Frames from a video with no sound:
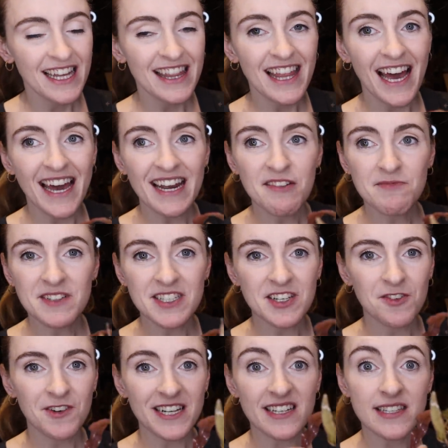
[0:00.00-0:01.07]
that I'm
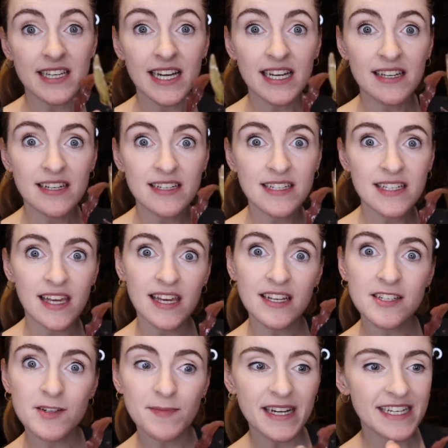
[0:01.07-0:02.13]
so excited to get
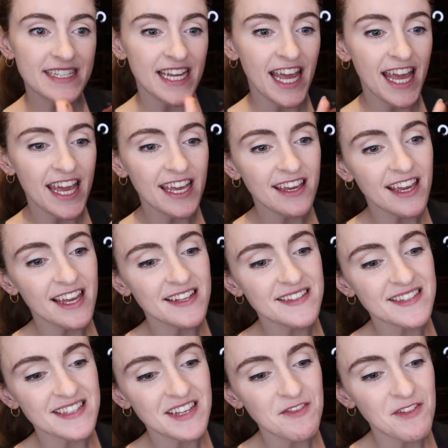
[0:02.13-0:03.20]
into my tank and
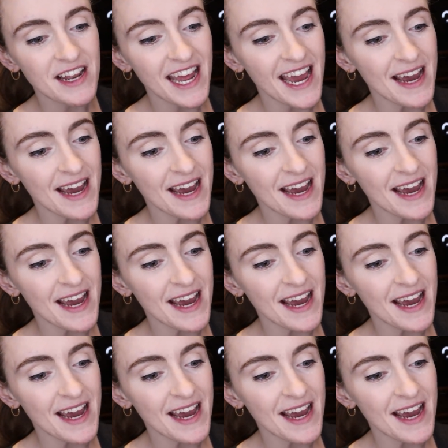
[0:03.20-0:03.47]
see what